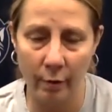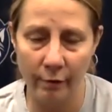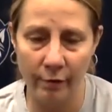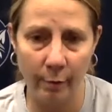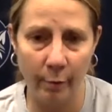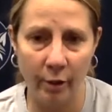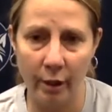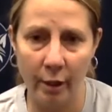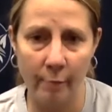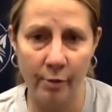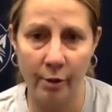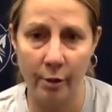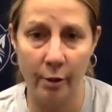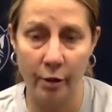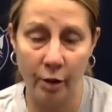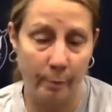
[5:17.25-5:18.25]
if someone comes to
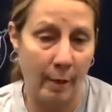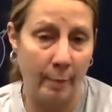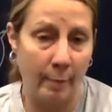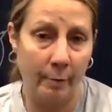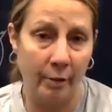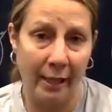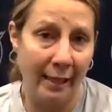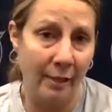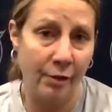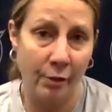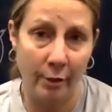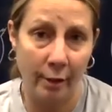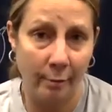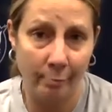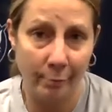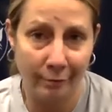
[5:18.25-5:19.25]
her, she might be able to answer
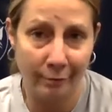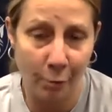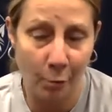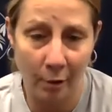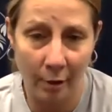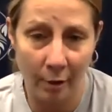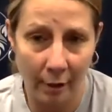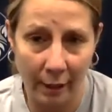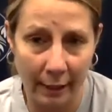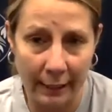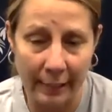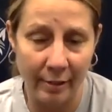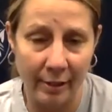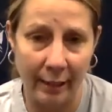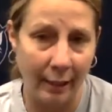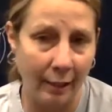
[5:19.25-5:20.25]
it before it
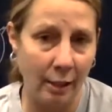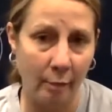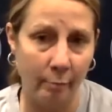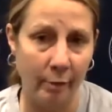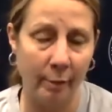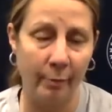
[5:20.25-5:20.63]
needs to get to me